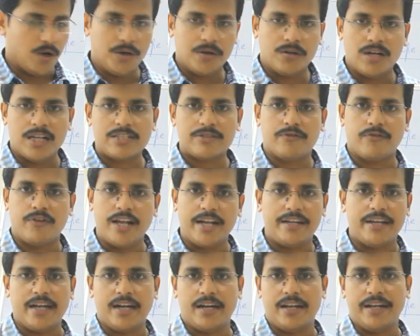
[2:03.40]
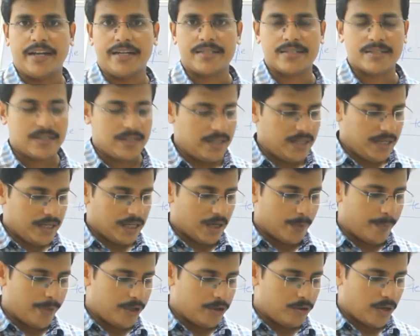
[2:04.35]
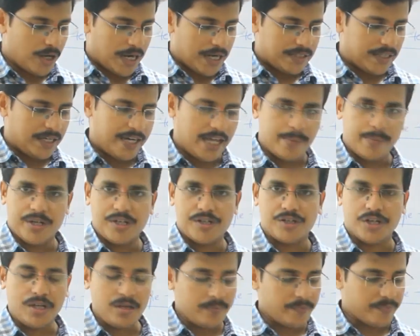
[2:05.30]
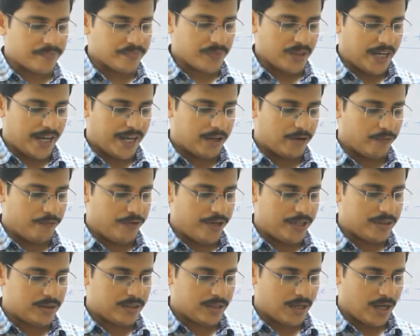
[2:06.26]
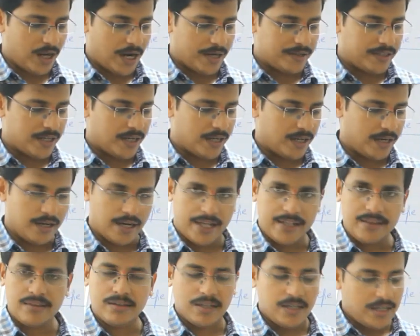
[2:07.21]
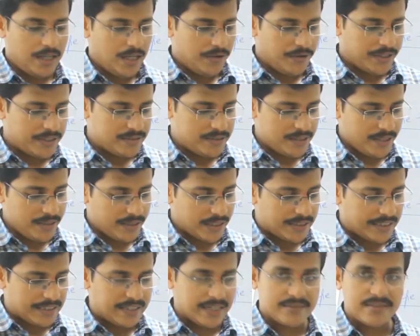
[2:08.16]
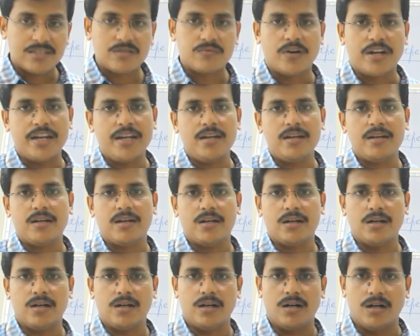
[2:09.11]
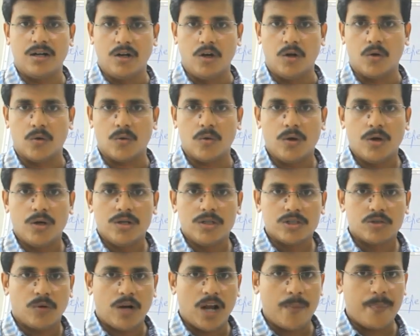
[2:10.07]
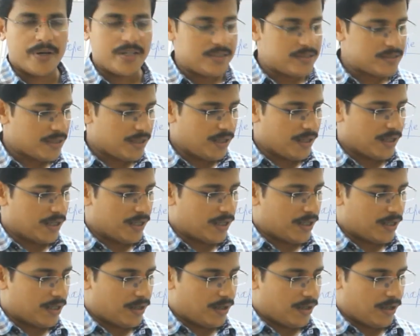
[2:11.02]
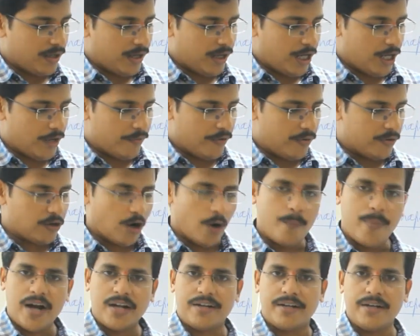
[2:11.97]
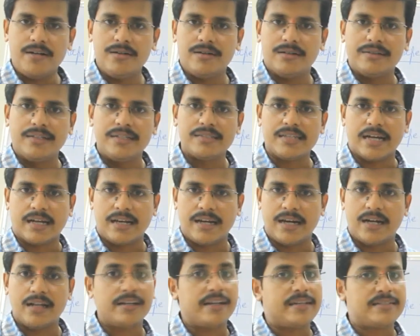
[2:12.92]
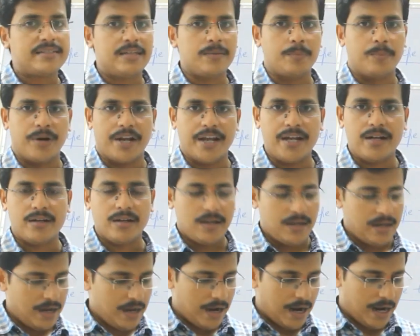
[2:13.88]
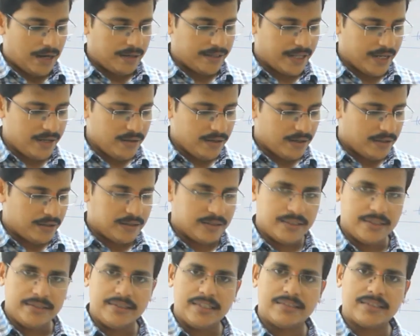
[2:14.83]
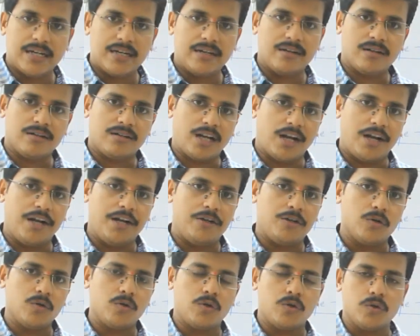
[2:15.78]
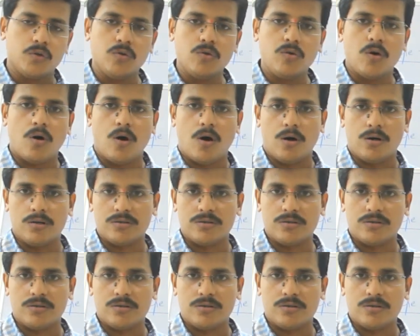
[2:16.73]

what you call as flaky aggregates. Compared to other dimension like width and the length, you can see the thickness is very low. So what happens while compacting, this aggregate can easily break, and then this can turn into two